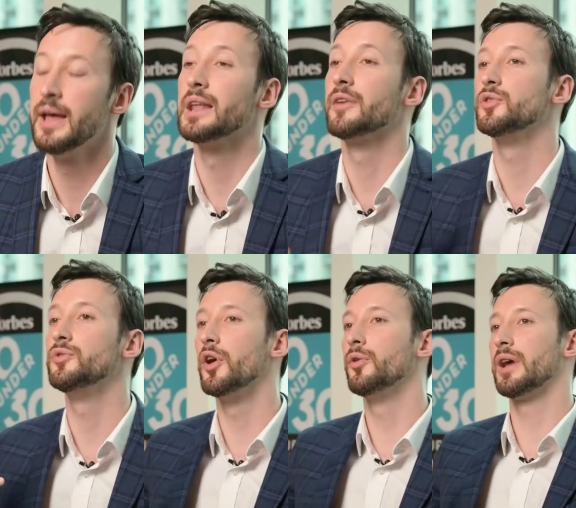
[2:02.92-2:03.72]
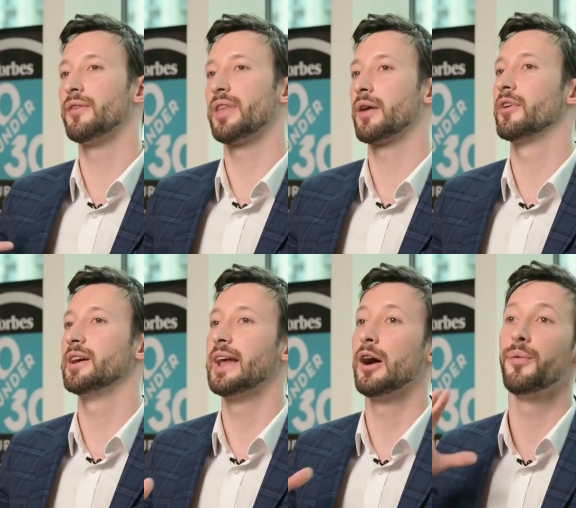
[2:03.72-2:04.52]
Now, if you don't have that right
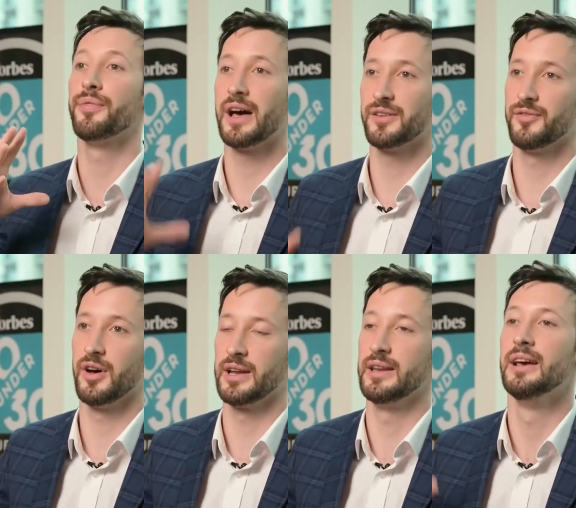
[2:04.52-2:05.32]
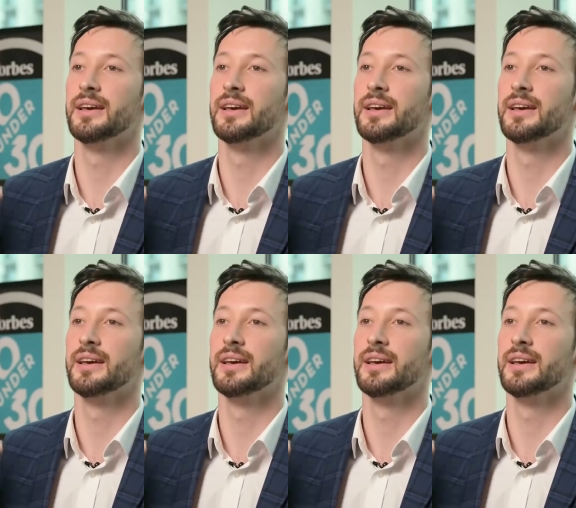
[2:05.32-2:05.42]
now, that's fine.